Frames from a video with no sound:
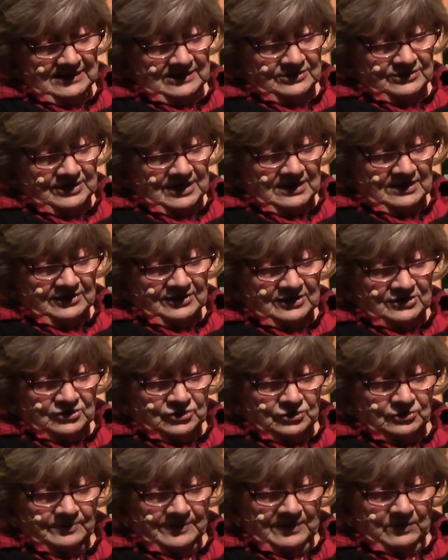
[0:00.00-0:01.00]
Jonathan
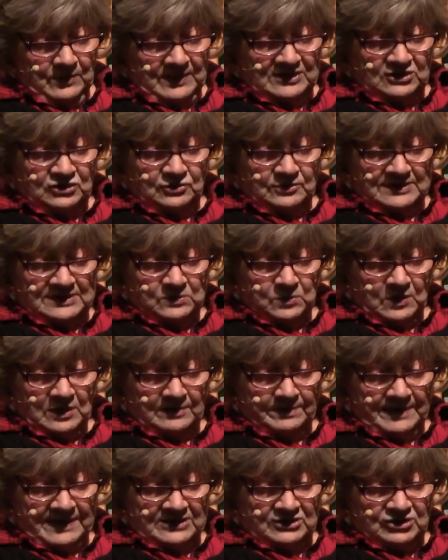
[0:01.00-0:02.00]
Toomey went to his
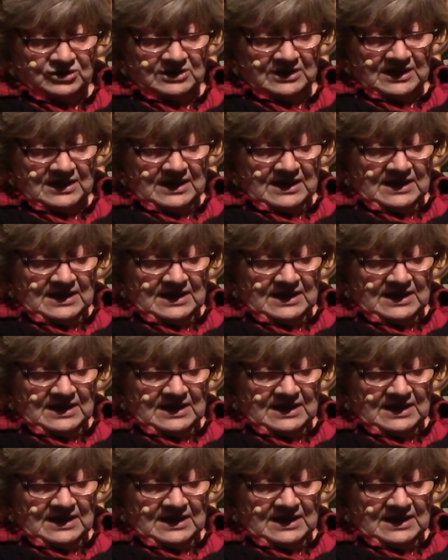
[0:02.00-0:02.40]
workbench.